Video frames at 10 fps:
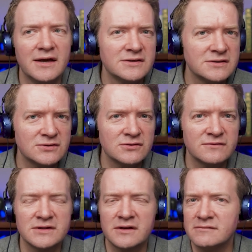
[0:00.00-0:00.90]
to sort of
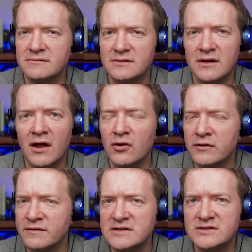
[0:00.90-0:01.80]
a lot
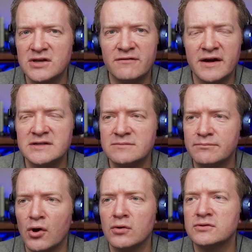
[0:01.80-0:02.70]
of these surveys and
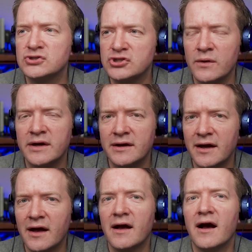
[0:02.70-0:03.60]
polls showing
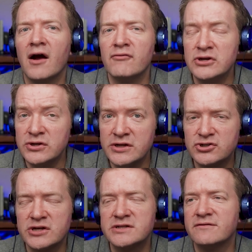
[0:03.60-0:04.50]
a renewed
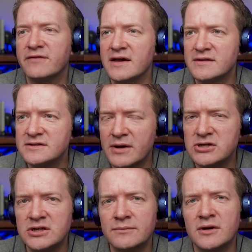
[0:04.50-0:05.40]
interest in faith,
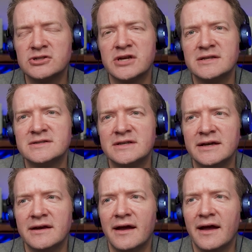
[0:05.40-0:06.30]
especially among Gen Z,